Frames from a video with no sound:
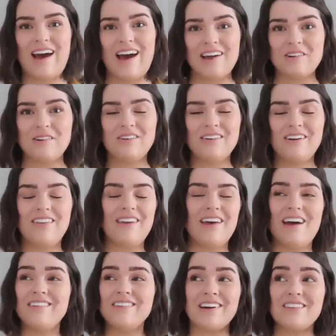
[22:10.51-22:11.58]
add-on at the
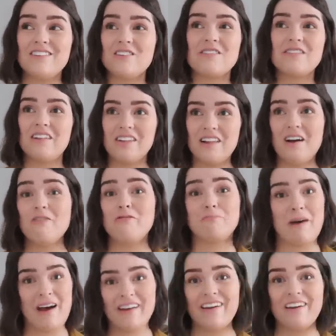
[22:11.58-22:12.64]
end. I just love
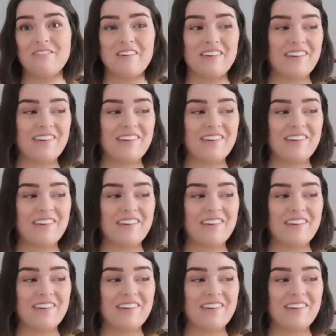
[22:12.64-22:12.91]
packing